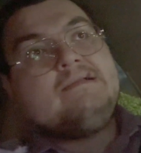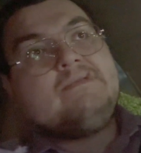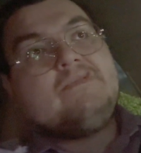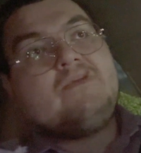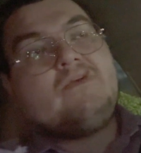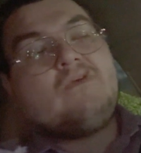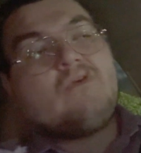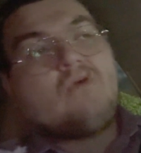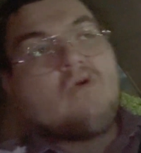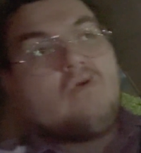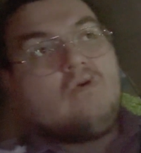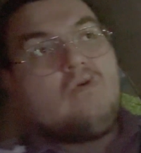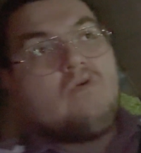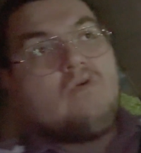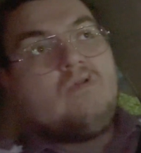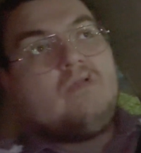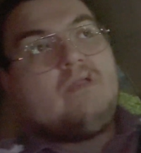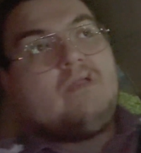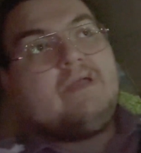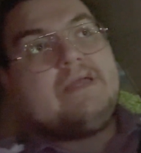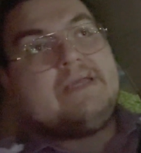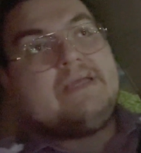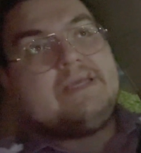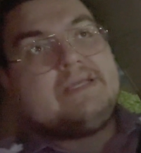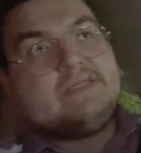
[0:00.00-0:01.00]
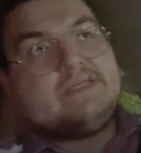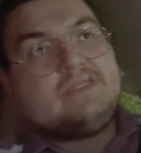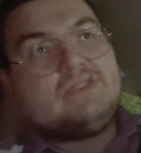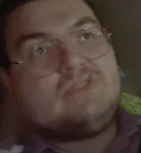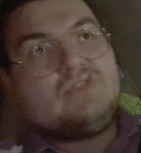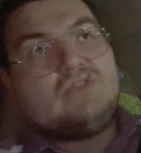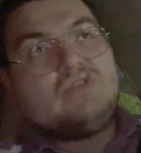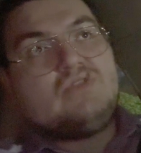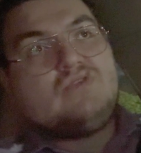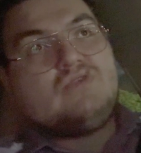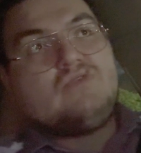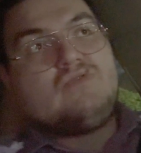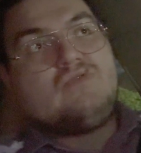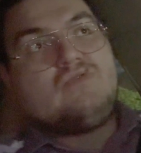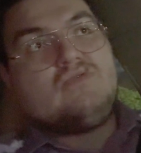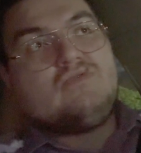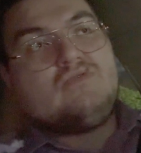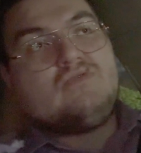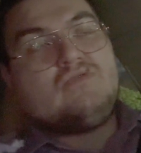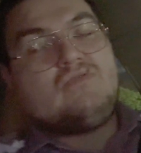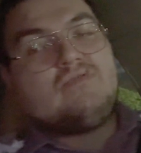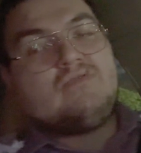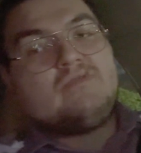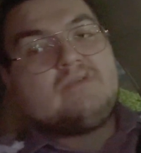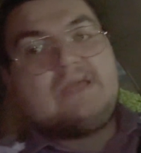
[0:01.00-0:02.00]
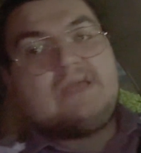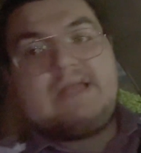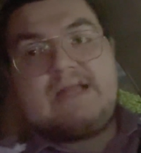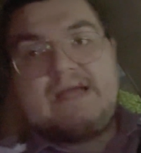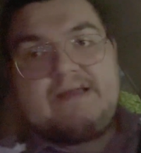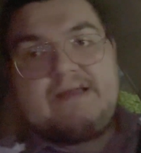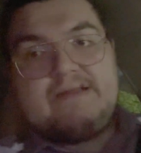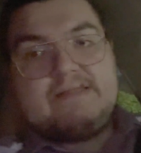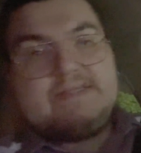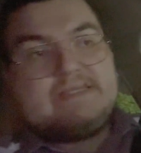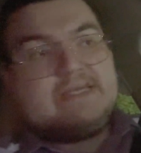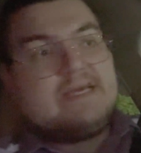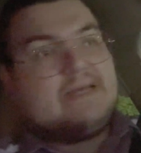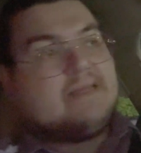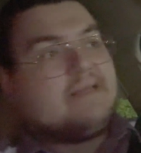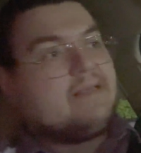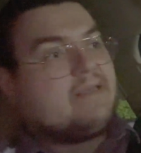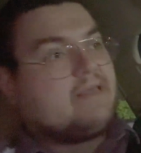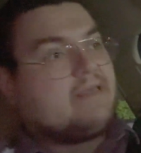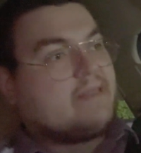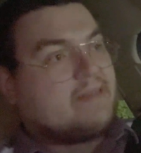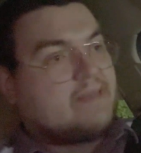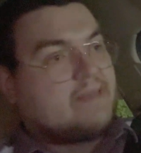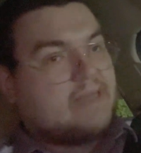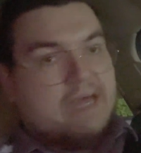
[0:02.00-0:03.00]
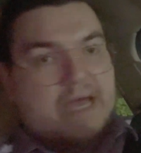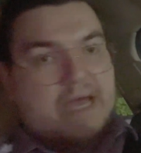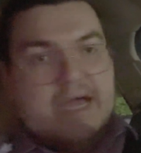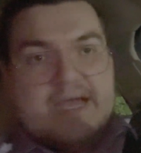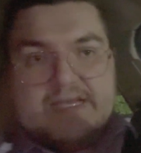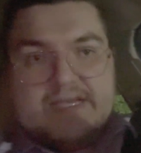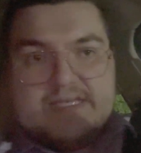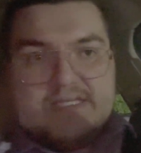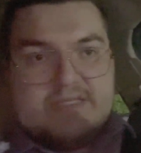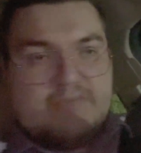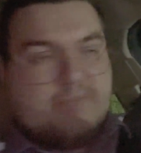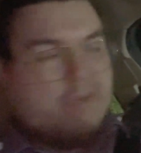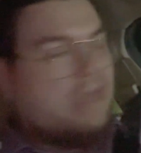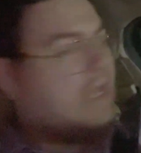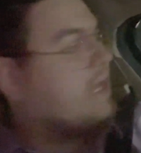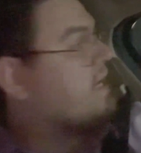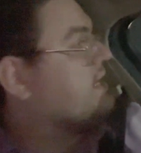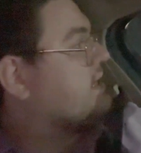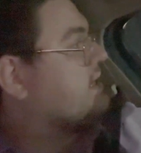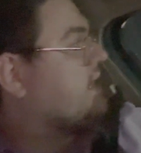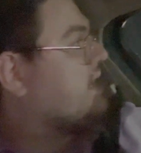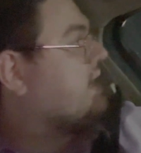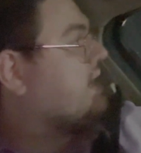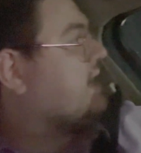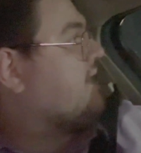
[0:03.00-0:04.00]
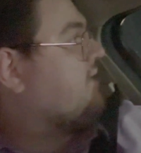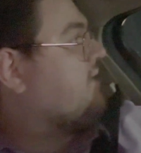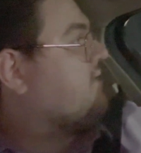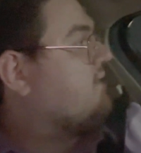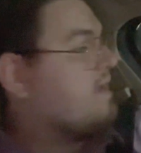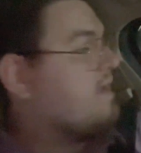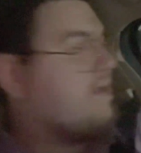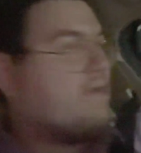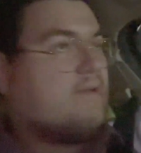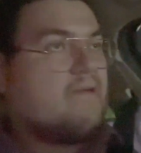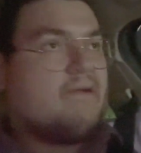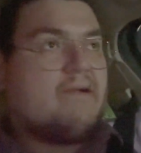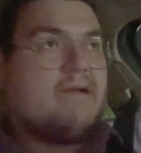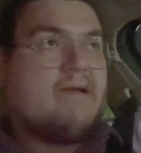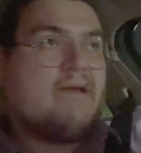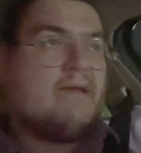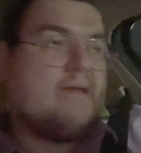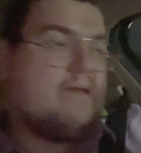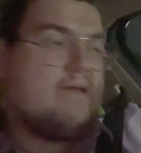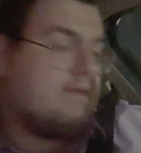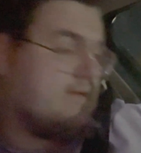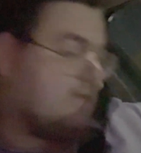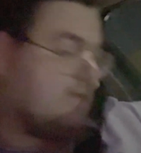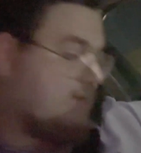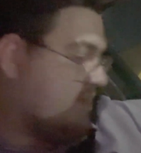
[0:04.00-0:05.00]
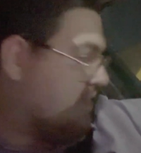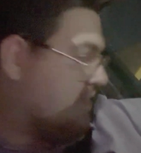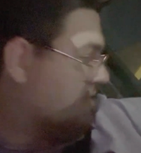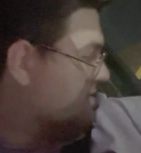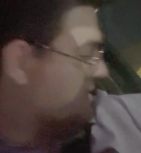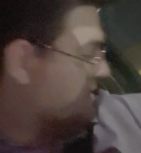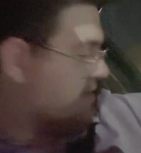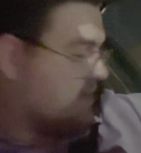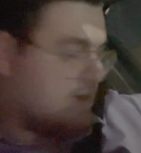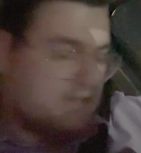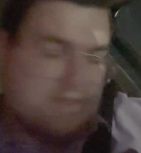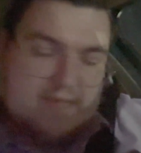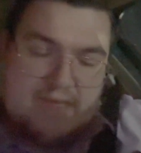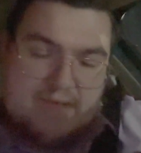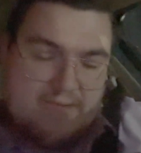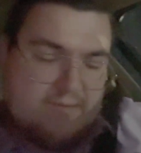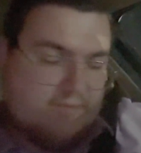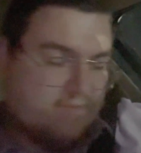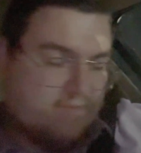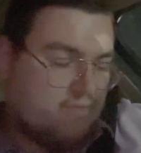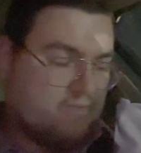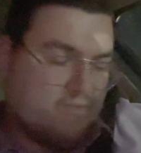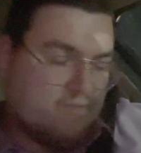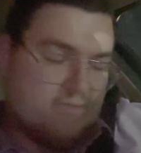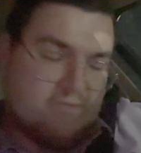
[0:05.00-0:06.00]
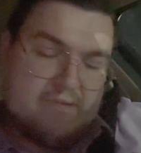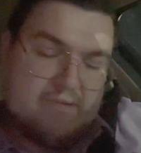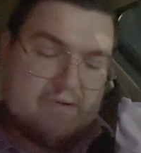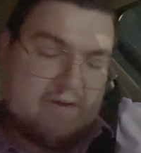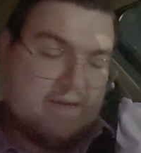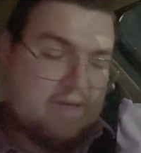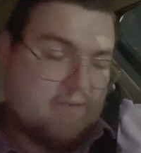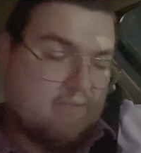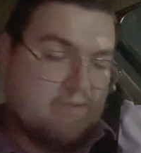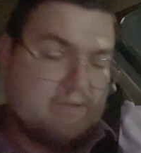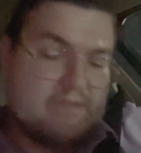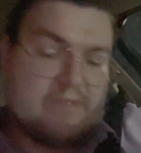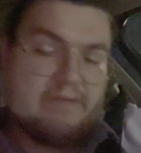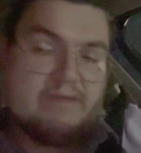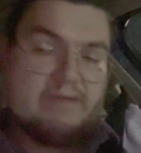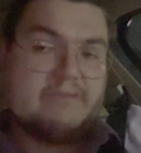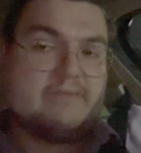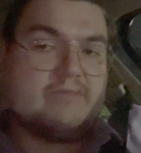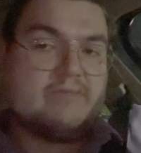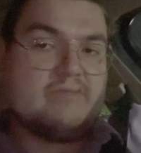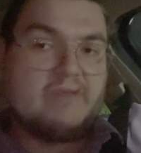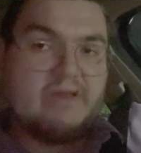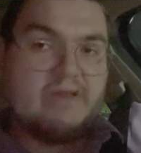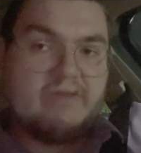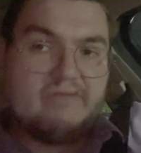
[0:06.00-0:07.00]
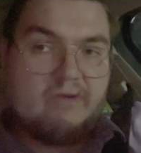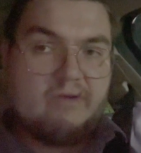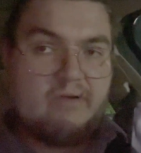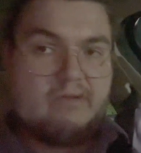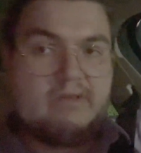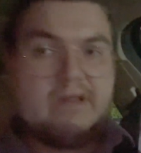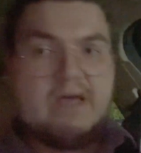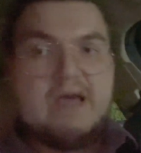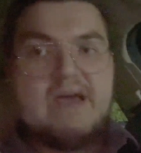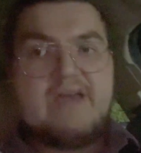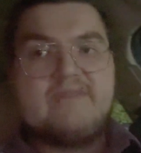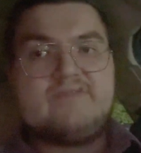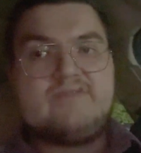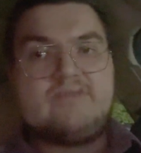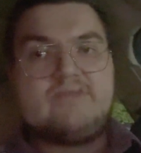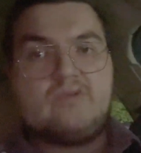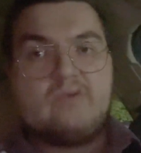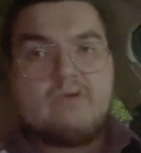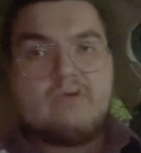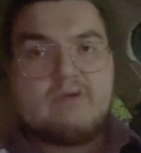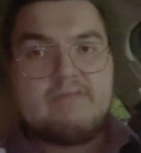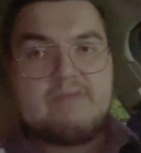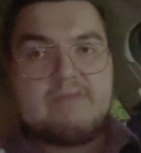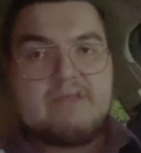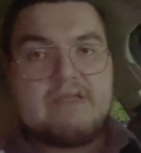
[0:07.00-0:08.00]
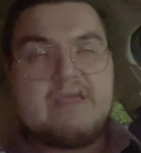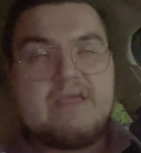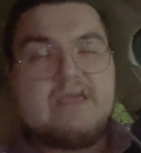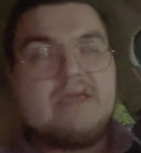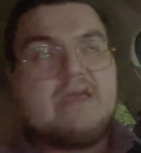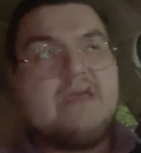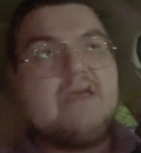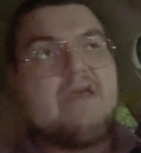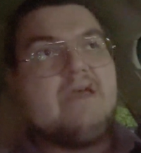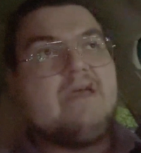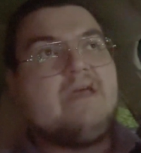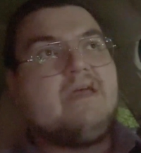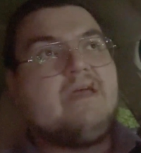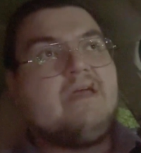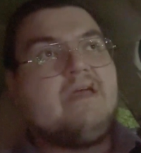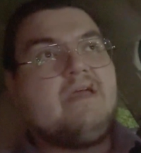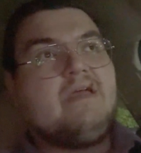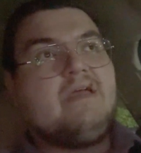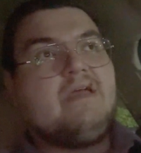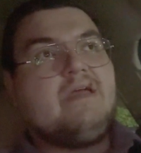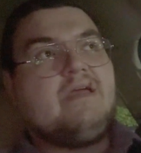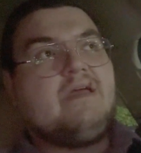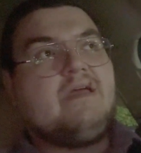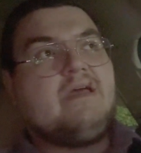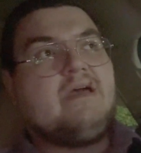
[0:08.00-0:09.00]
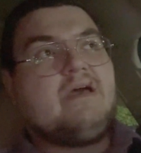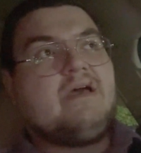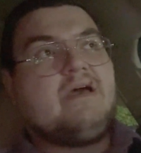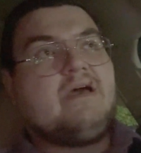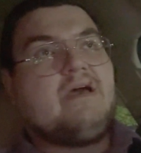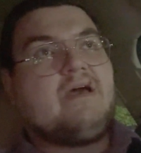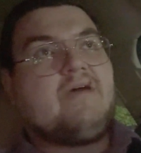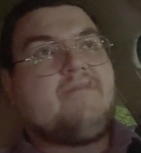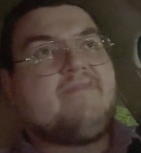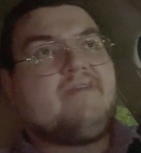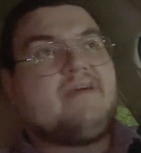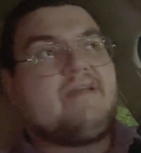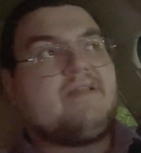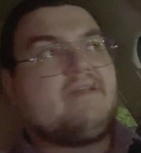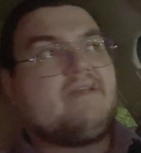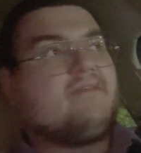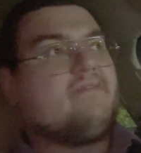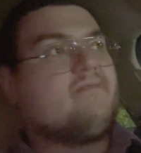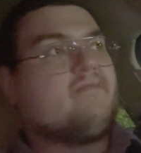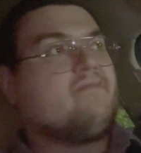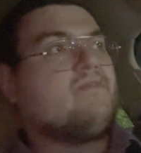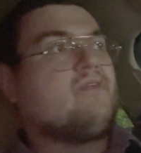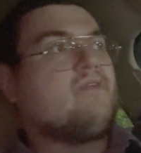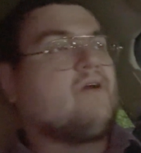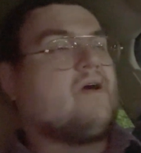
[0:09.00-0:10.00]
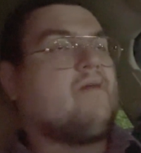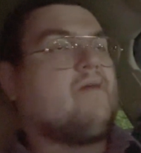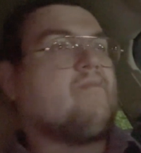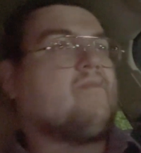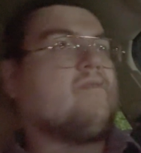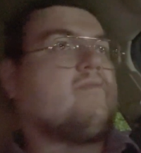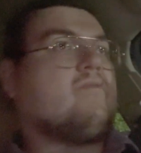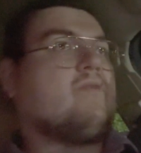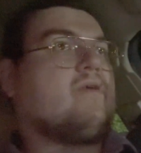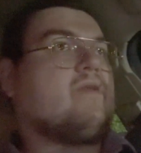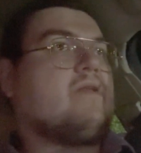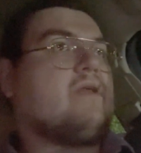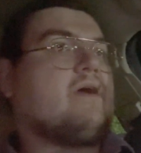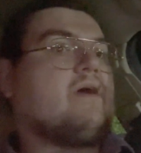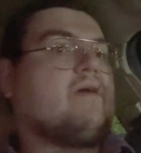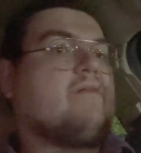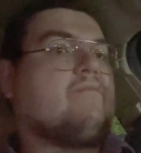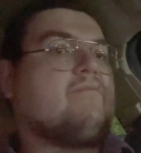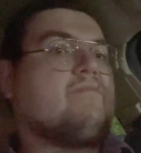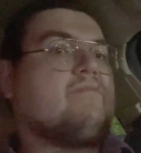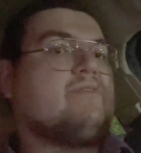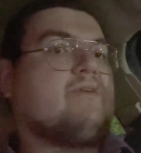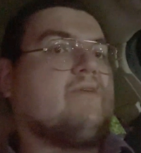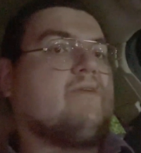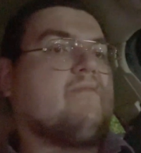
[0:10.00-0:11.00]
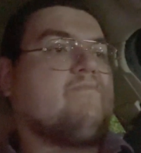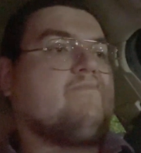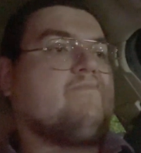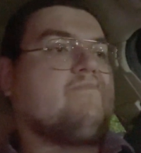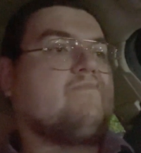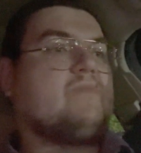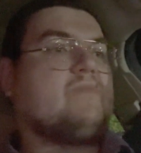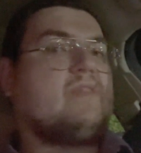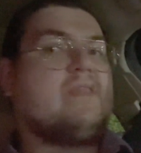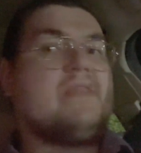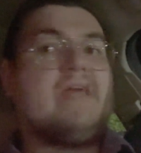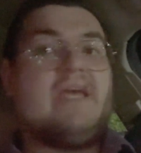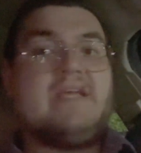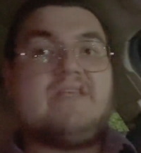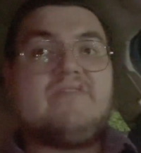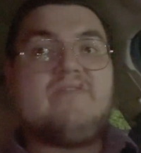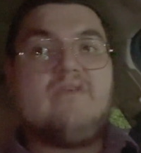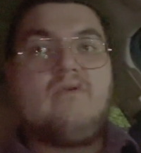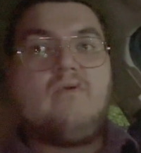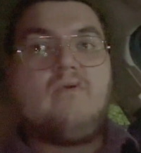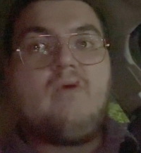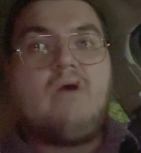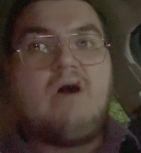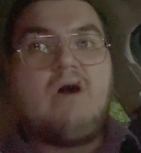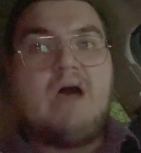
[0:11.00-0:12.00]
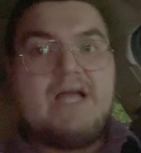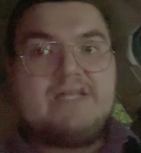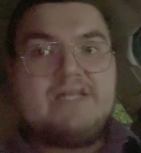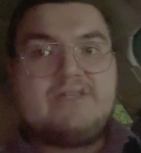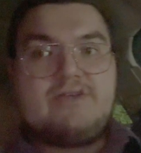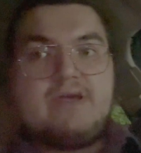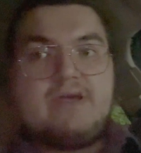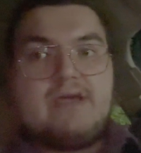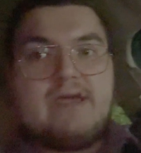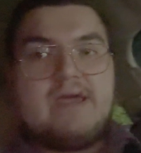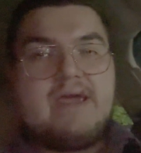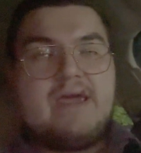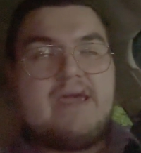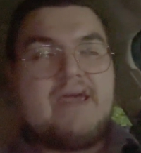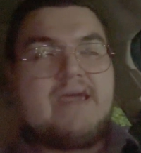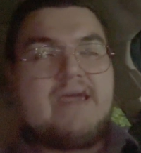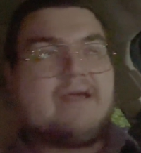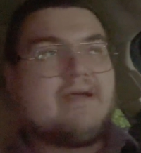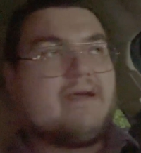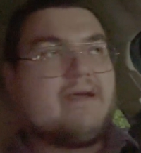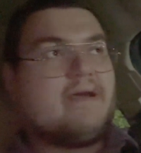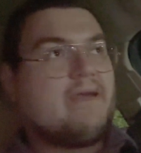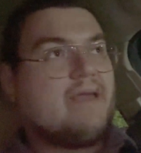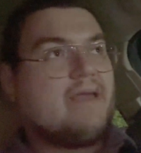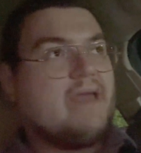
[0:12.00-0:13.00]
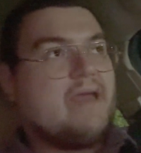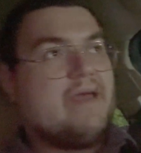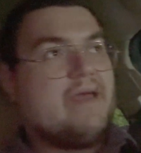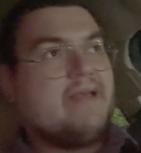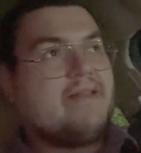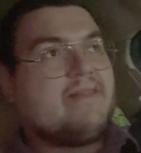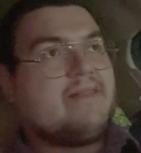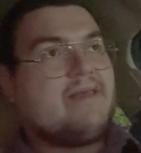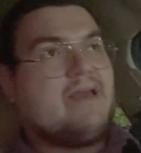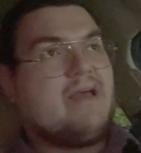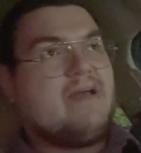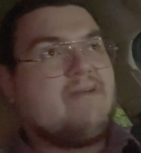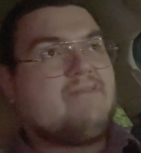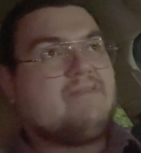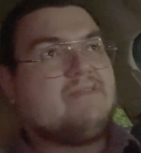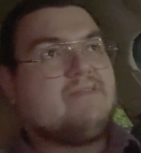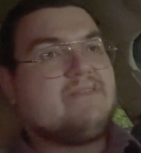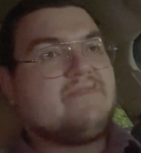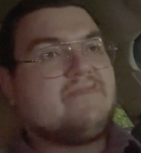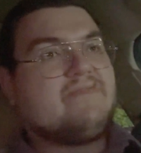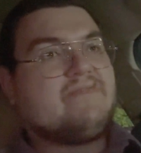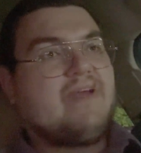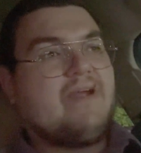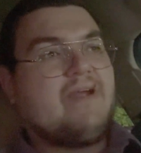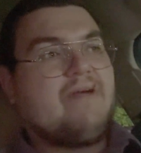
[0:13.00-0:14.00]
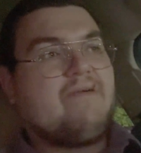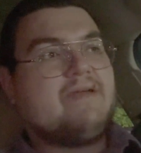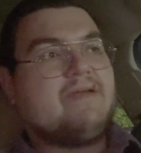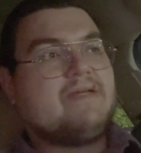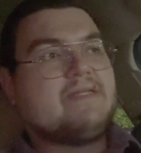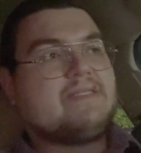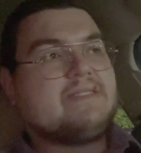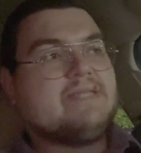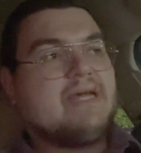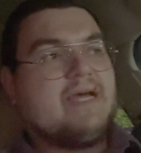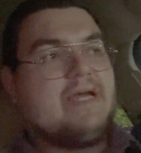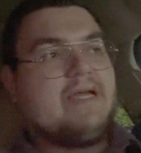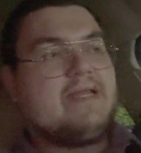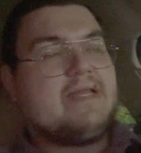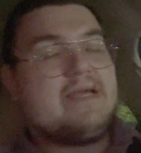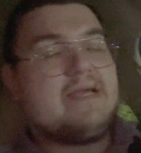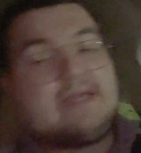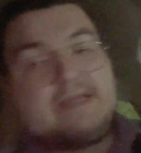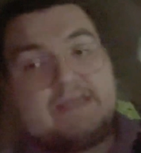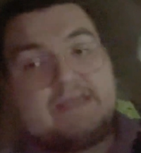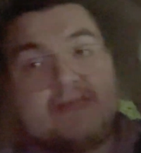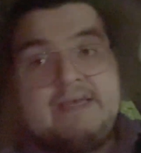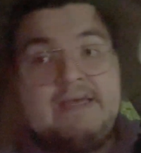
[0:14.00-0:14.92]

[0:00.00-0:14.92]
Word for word: the goal is to get out of debt, get the highest paying debt out of here, and then we're able to live our lives normally, uh, find a job and whatnot. So, thanks for watching. Again, that was very exciting.